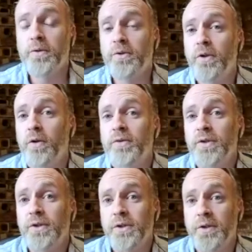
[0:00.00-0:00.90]
nervous
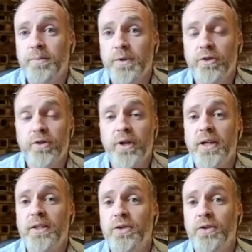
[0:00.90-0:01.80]
systems are on
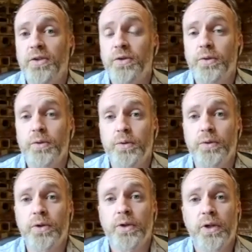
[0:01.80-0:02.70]
edge. So
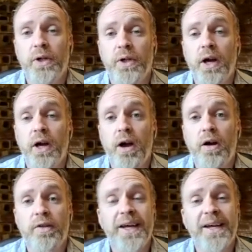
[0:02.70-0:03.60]

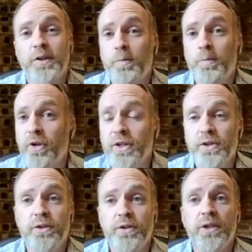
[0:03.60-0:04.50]
that
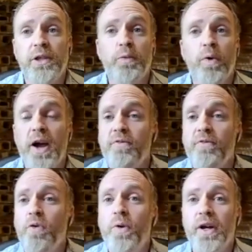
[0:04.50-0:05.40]
expression in whatever
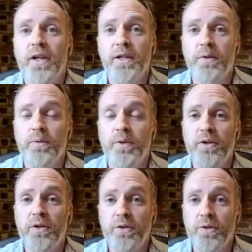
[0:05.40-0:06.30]
way we can
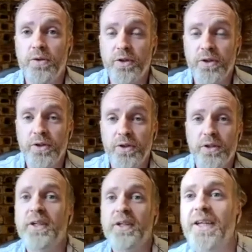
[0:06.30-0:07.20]
do, just
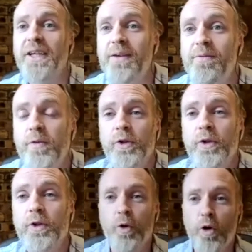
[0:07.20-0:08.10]
even if it's
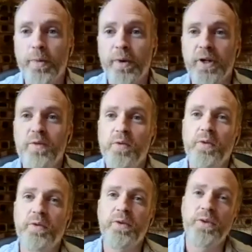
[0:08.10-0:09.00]
small, but even if we
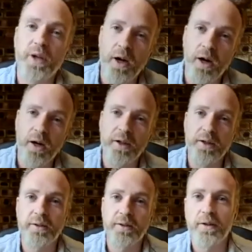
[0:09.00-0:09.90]
feel tired and
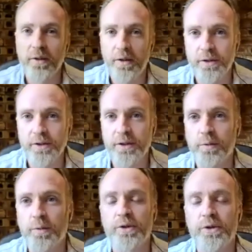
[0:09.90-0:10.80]
lethargic and
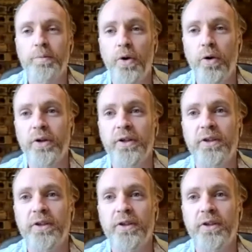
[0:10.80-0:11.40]
what's the point,